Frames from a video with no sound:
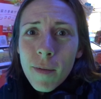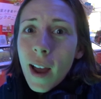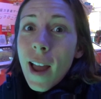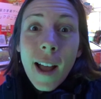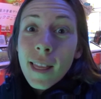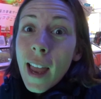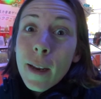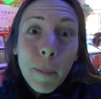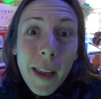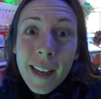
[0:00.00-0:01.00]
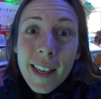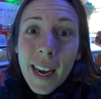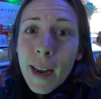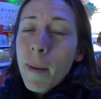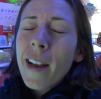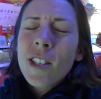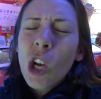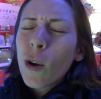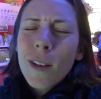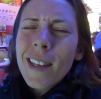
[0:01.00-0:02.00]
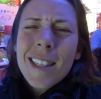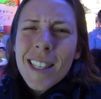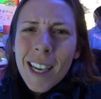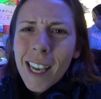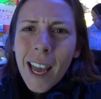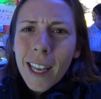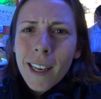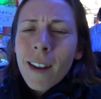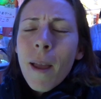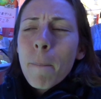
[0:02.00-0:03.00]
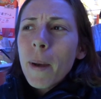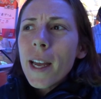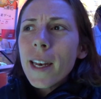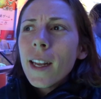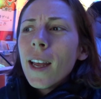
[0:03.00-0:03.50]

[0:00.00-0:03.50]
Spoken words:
I like playing the game. I totally suck at it, but